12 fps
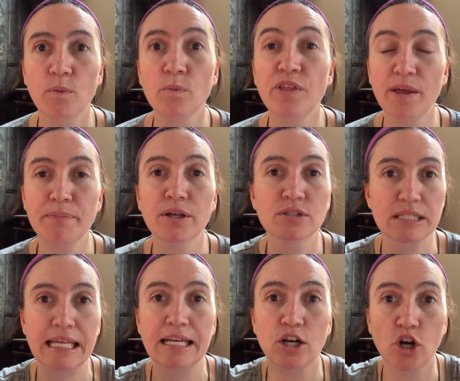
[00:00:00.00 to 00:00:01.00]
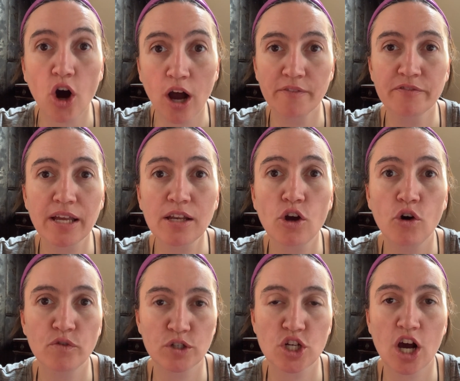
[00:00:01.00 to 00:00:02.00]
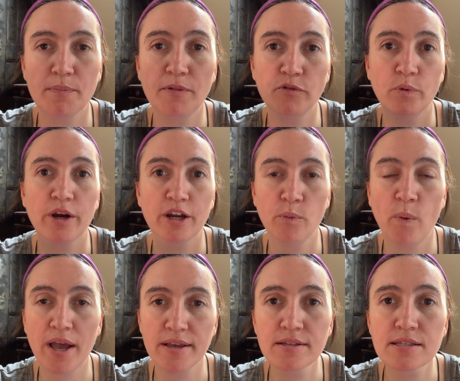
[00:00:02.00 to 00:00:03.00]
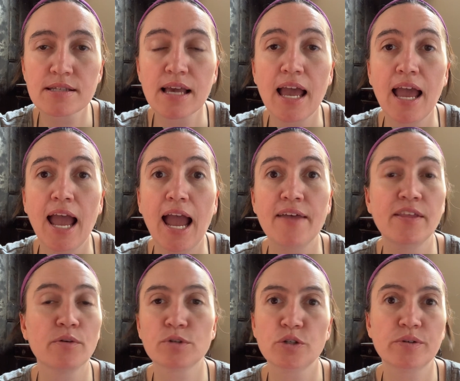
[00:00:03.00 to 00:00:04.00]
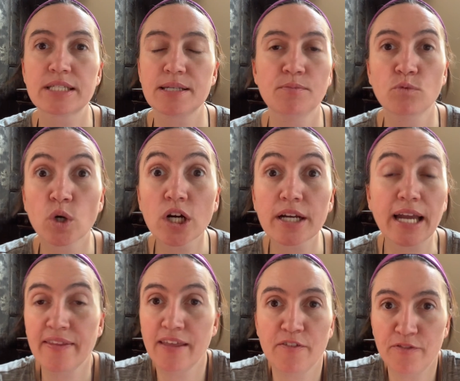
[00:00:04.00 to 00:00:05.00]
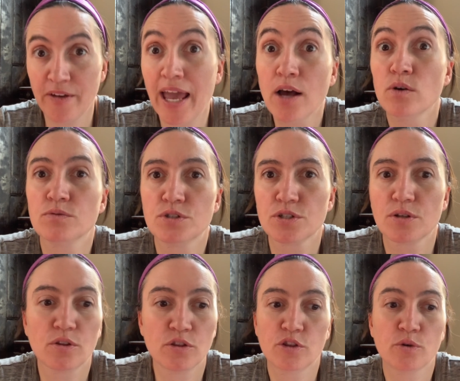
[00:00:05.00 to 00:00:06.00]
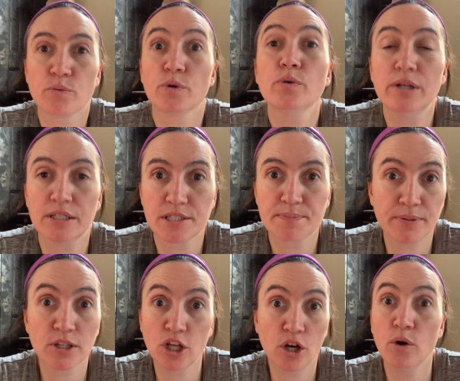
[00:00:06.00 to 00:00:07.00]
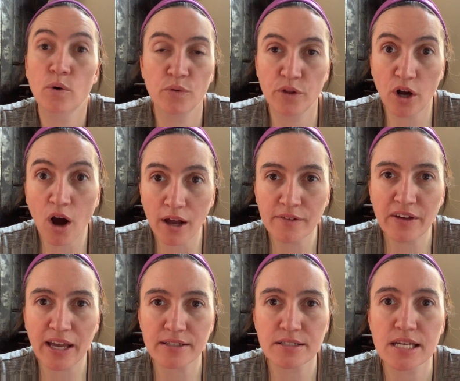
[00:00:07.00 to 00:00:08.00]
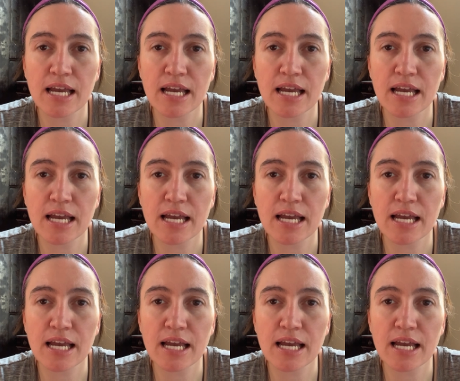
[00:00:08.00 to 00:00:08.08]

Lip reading: They built like a convent over top of where it was, and they were doing some work, and they found the ruins below the convent,